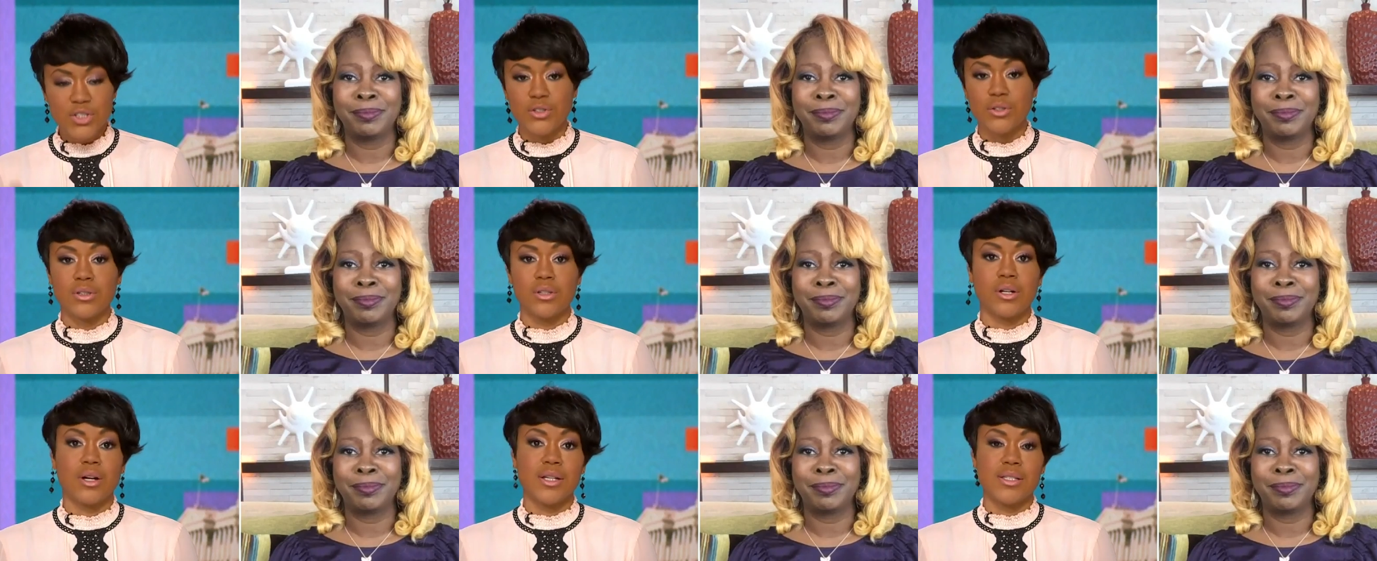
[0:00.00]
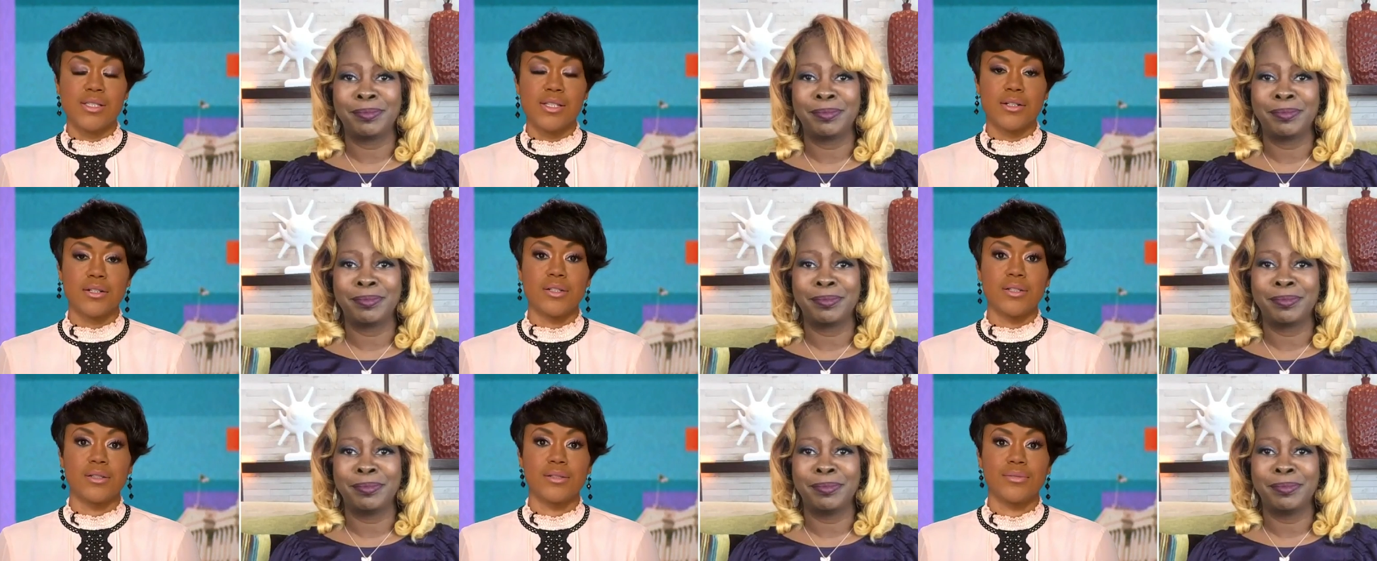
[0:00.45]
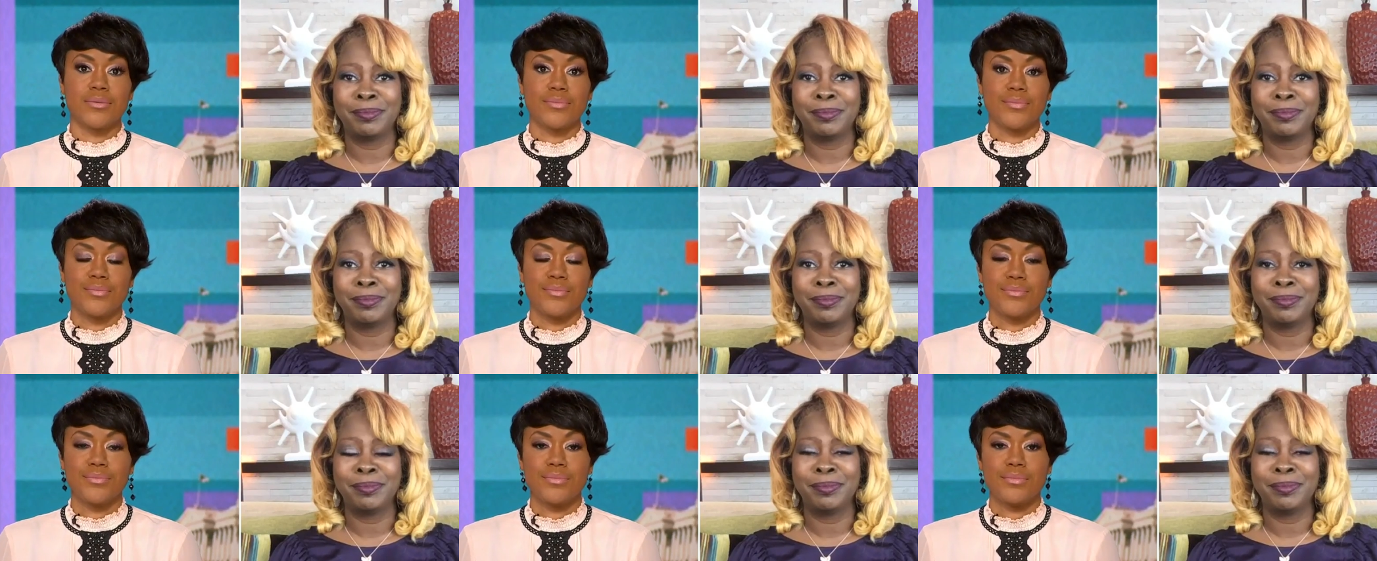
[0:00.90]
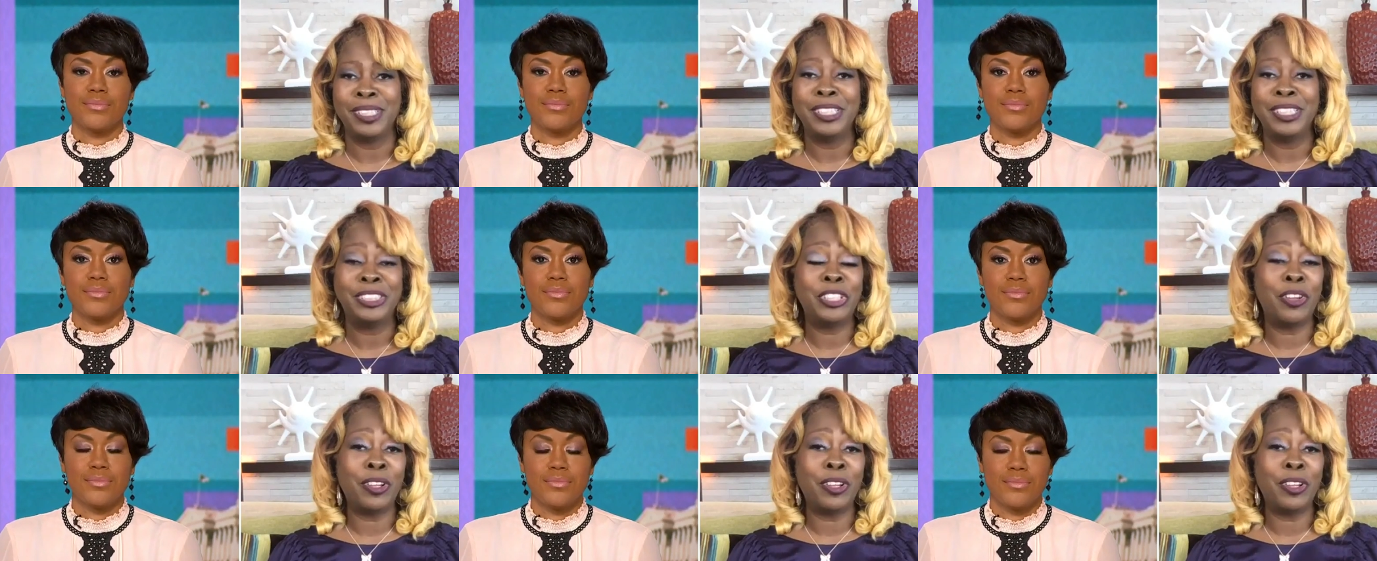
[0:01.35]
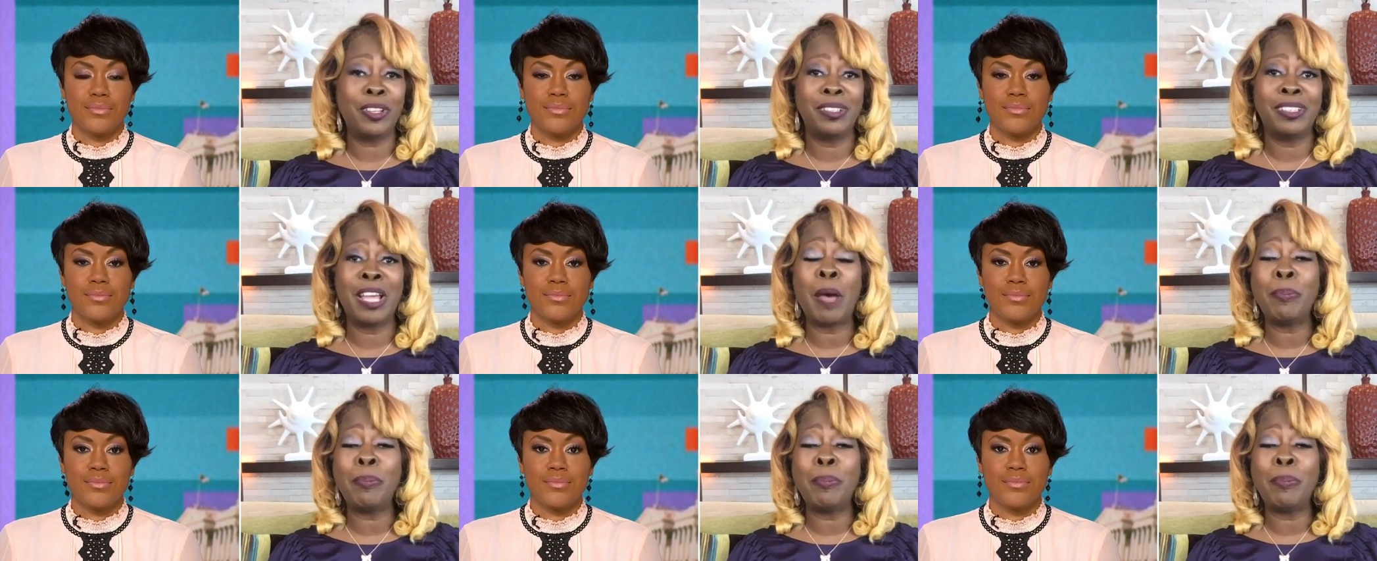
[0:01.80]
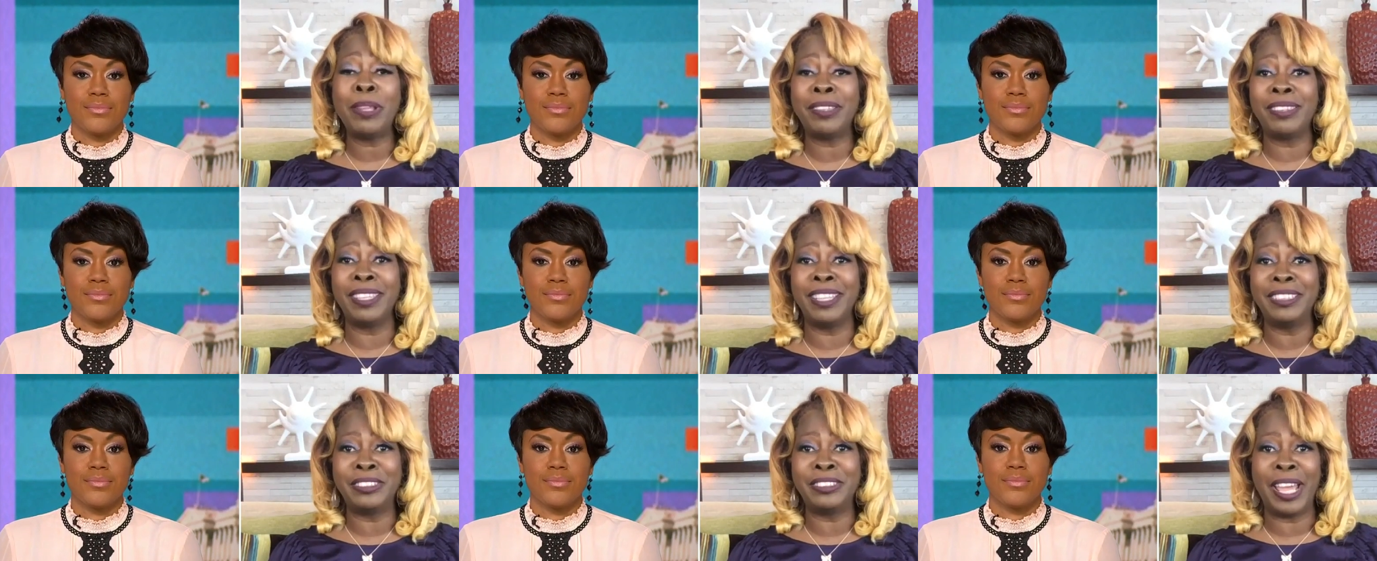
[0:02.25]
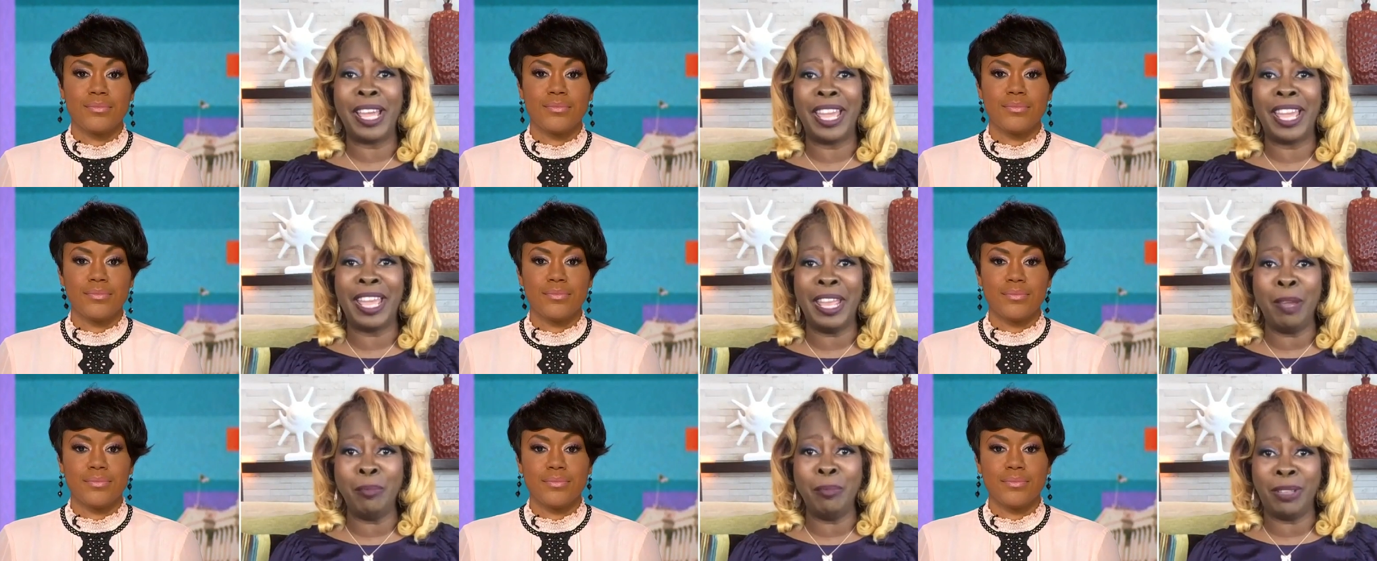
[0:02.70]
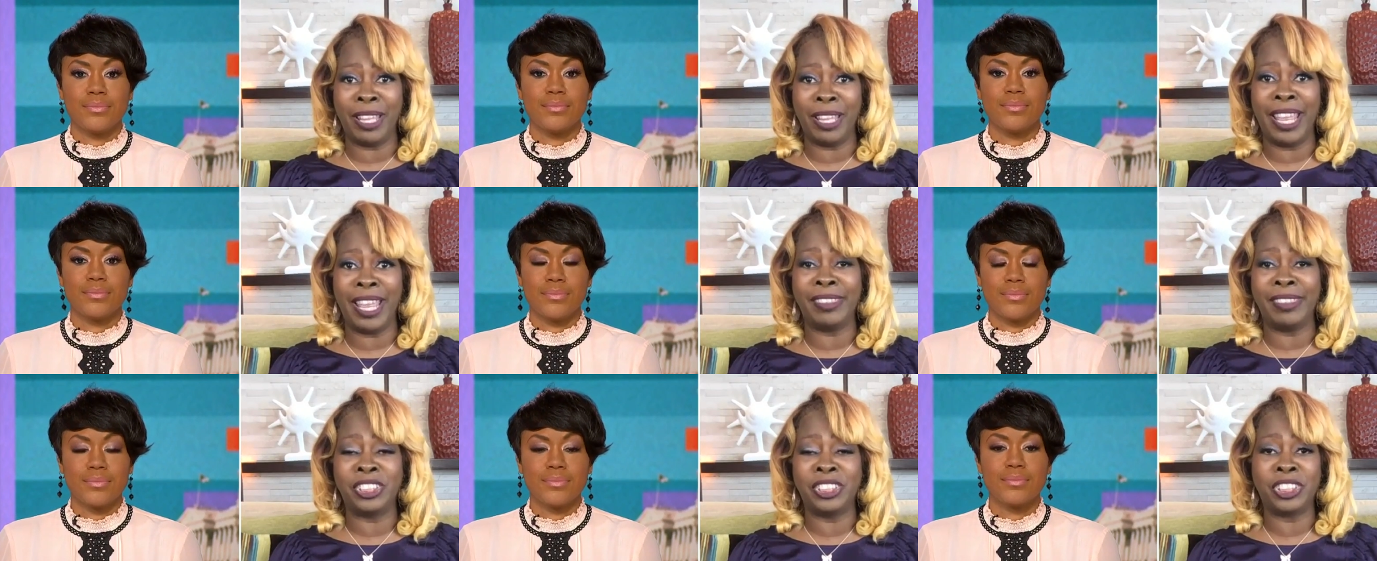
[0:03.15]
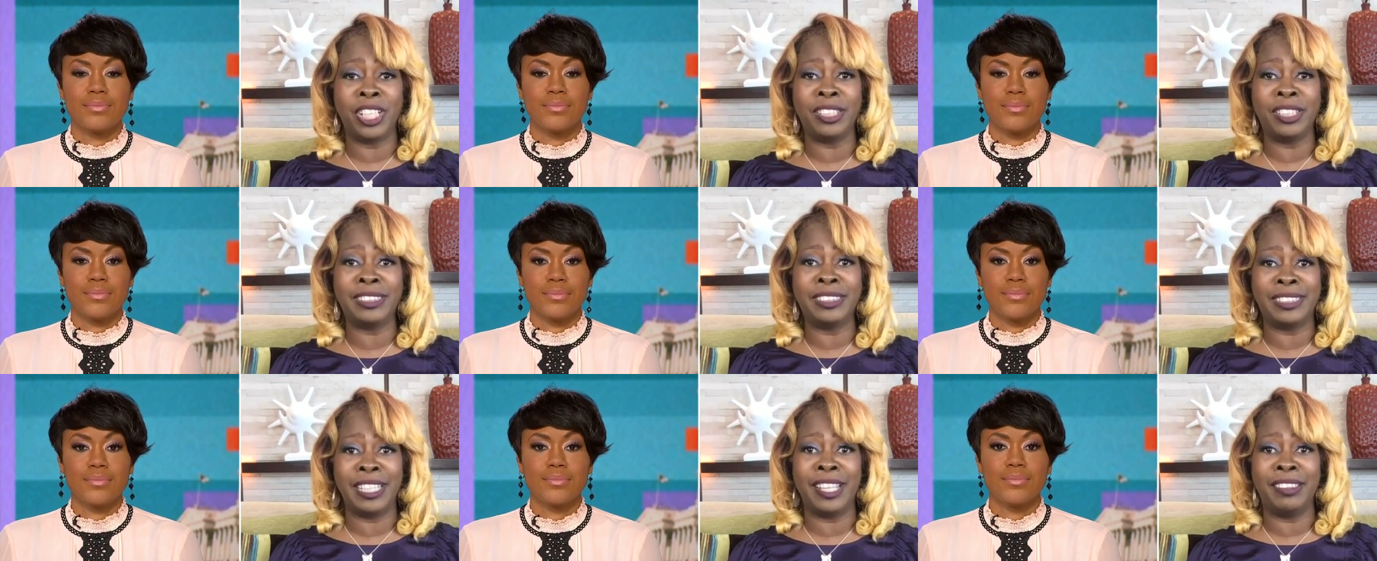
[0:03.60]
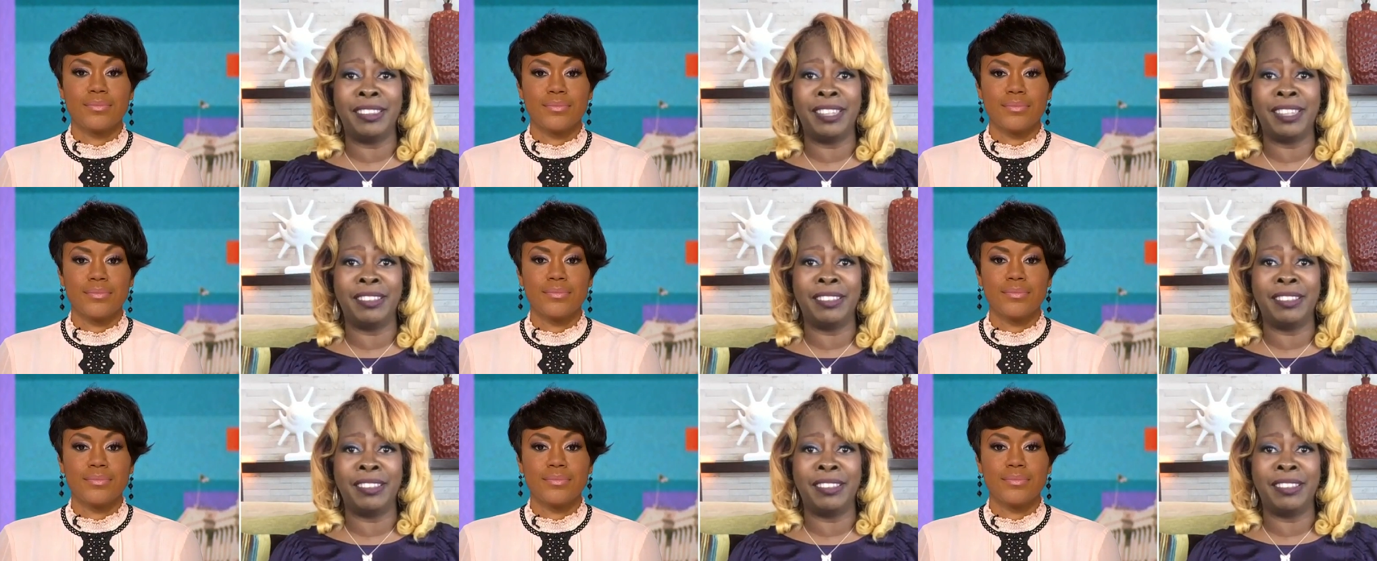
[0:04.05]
Speaker 1: your thoughts here?
Speaker 2: So, a couple of things. I am glad that Chuck said that they